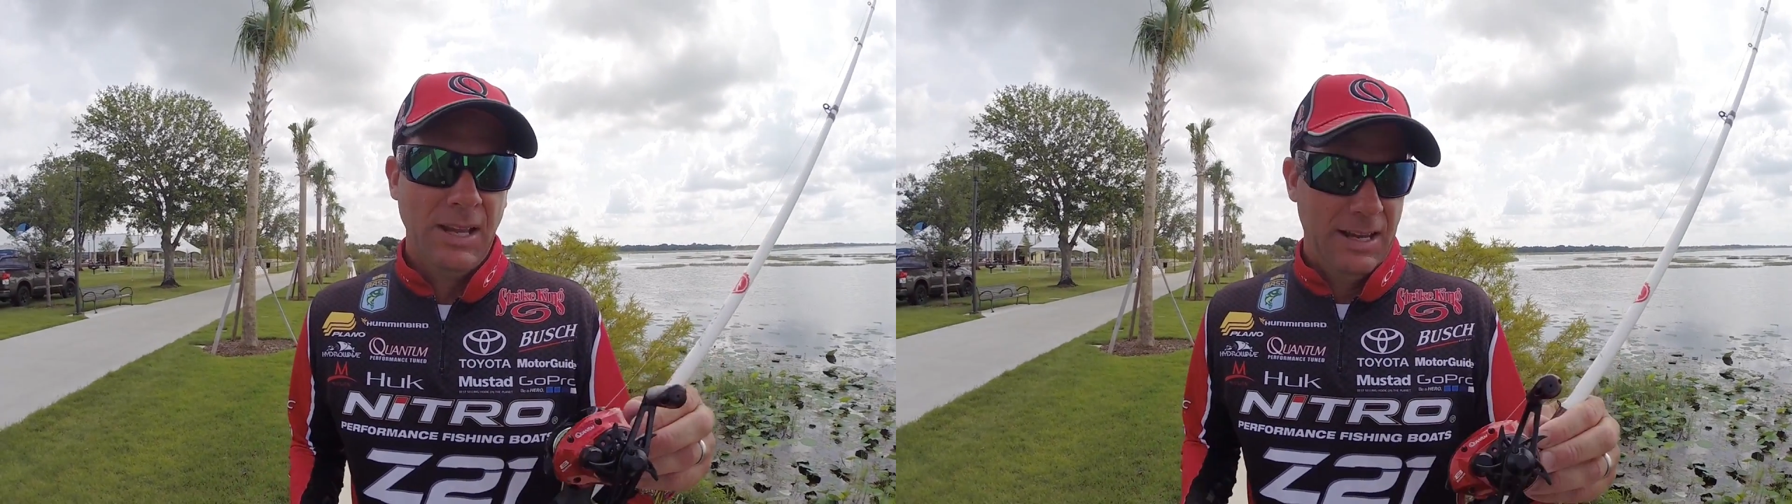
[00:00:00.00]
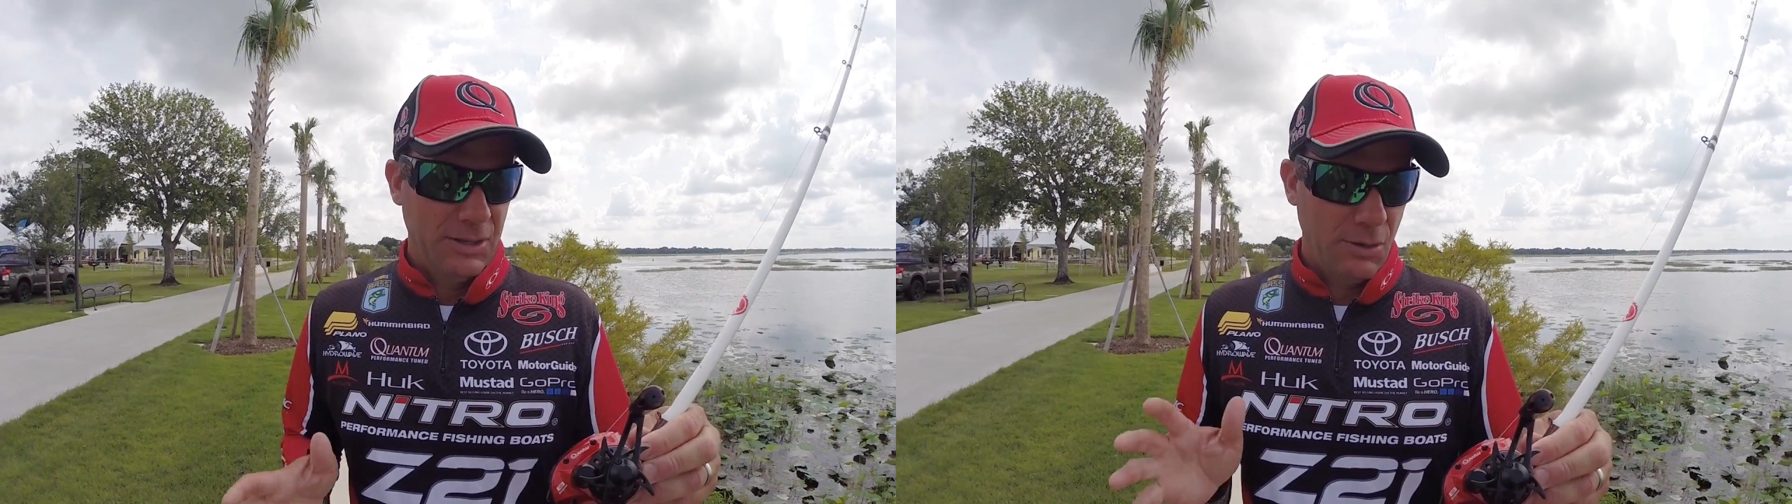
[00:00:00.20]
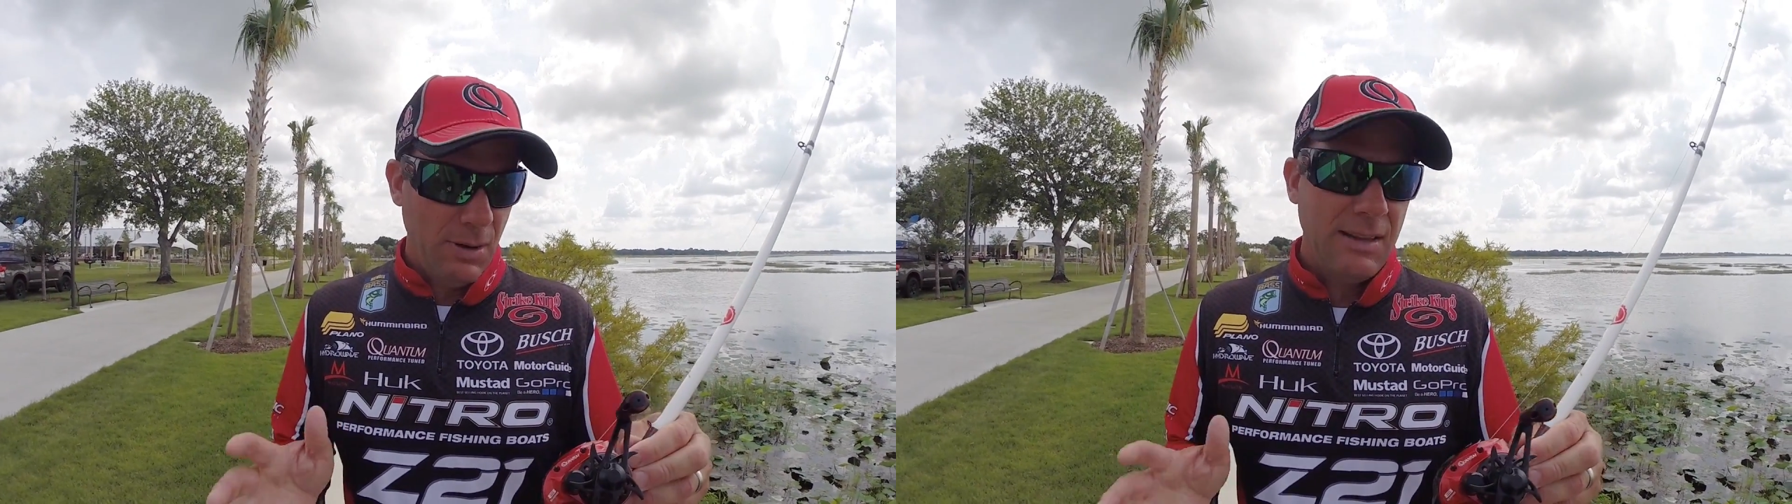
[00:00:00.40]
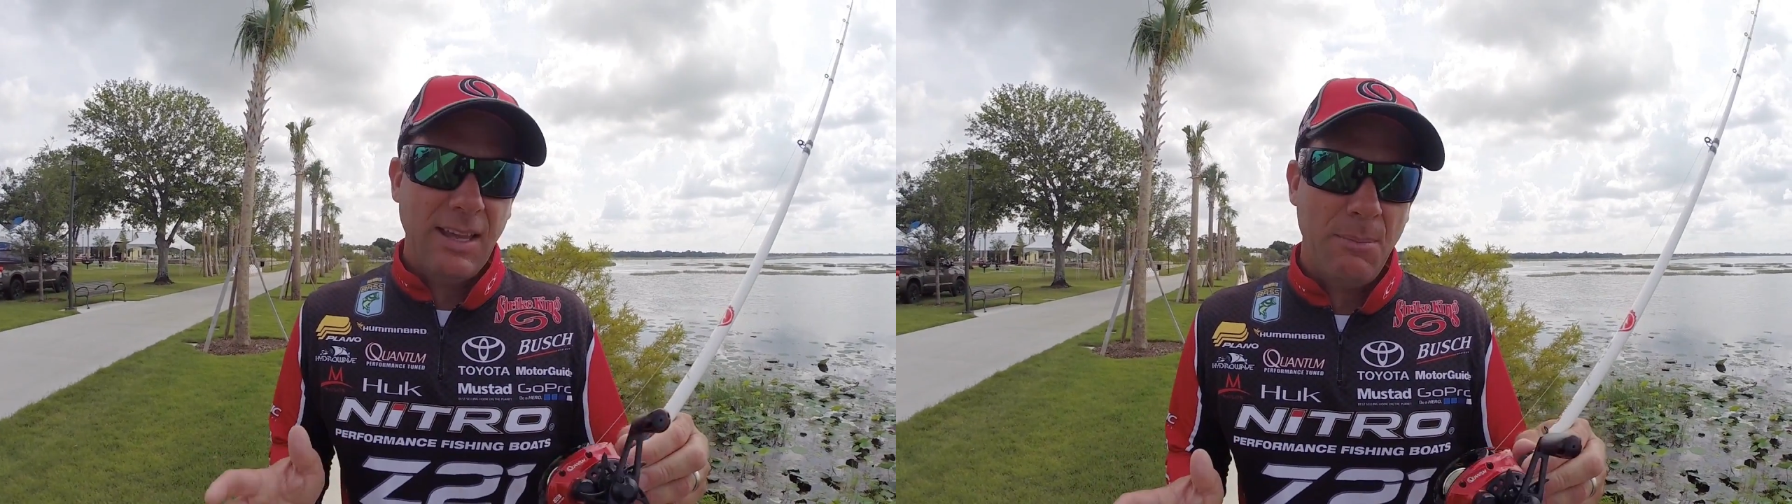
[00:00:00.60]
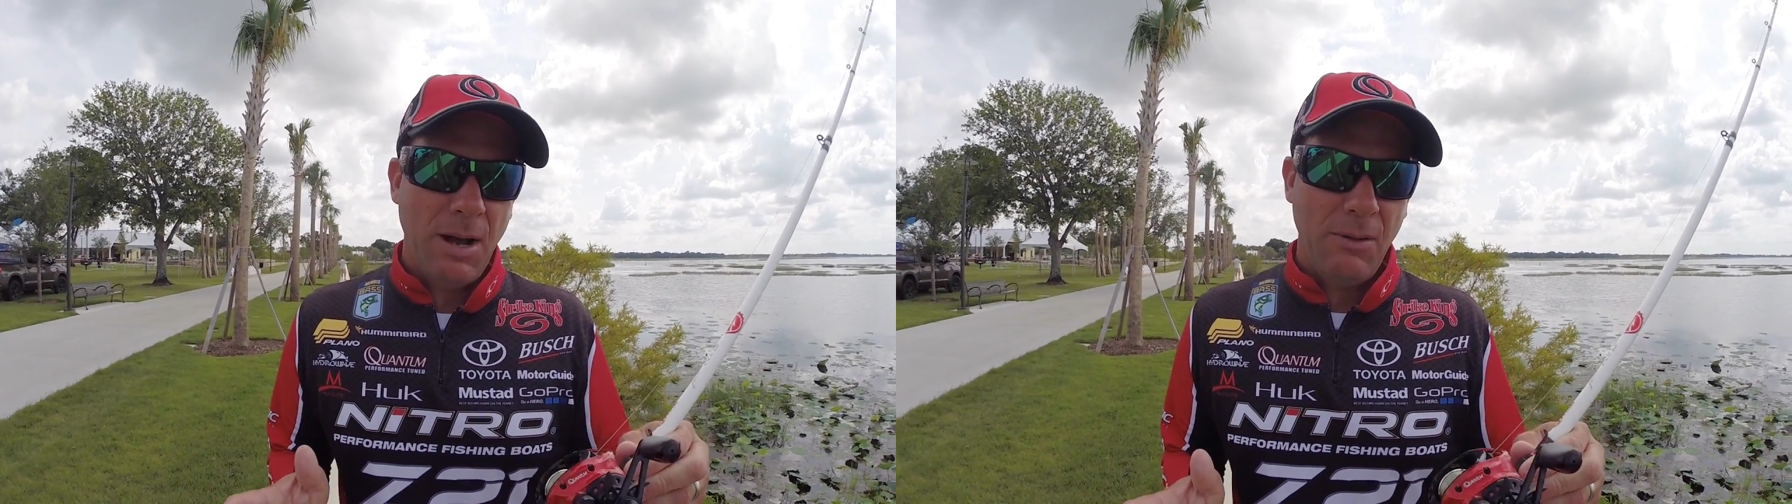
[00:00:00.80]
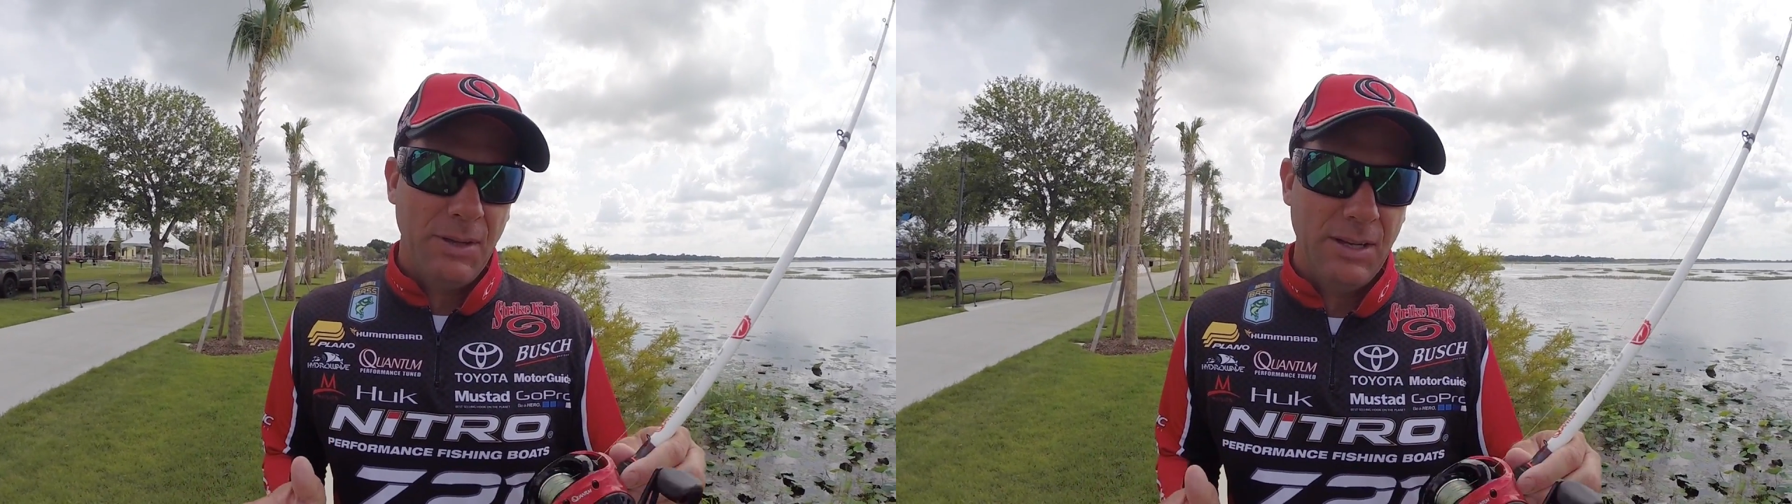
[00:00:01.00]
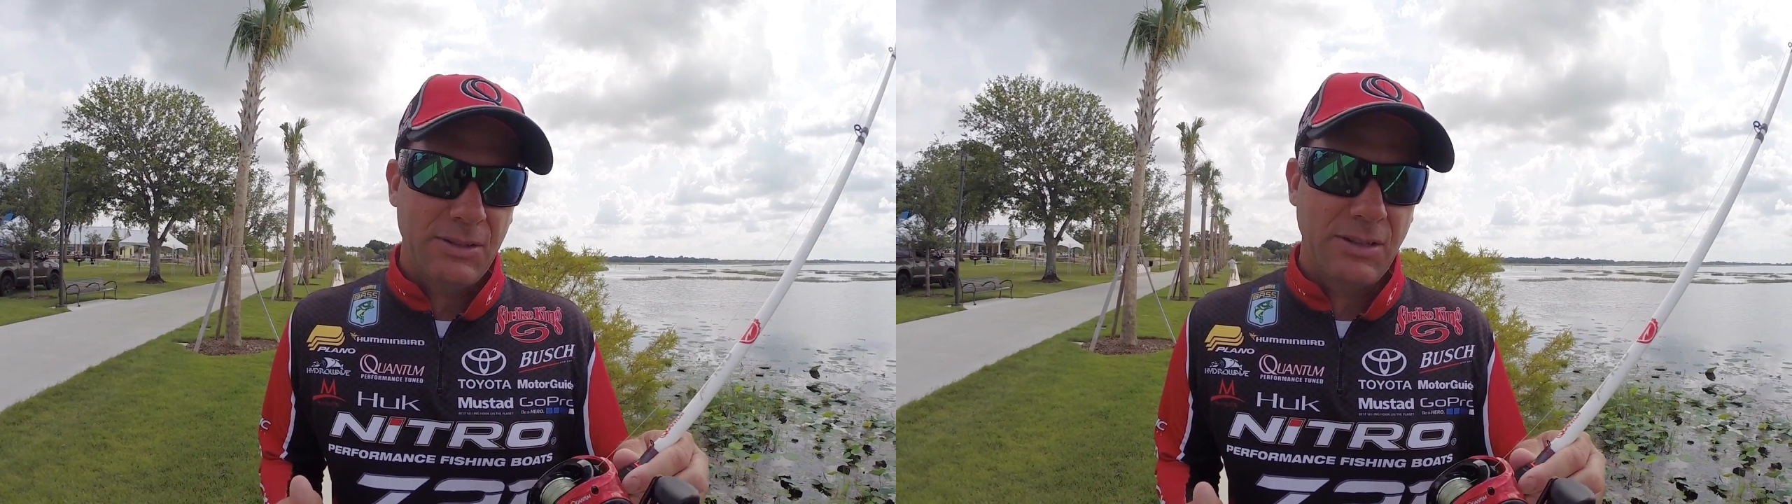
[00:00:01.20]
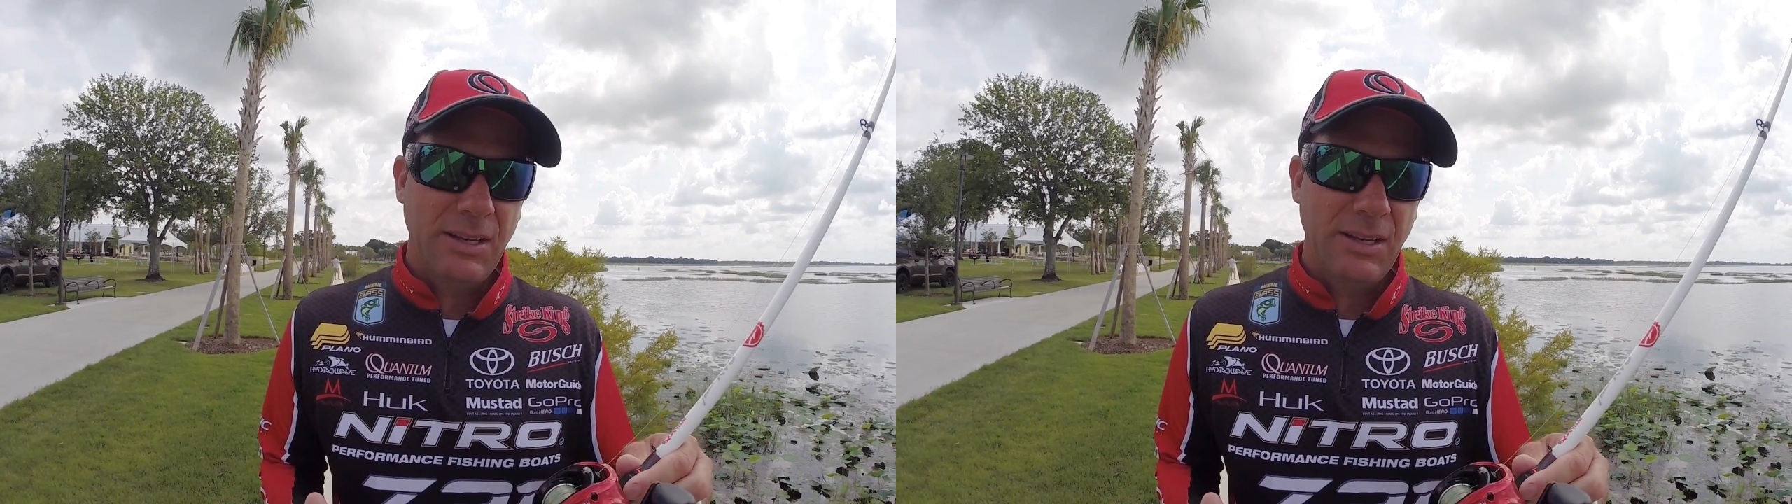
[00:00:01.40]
and the great thing about this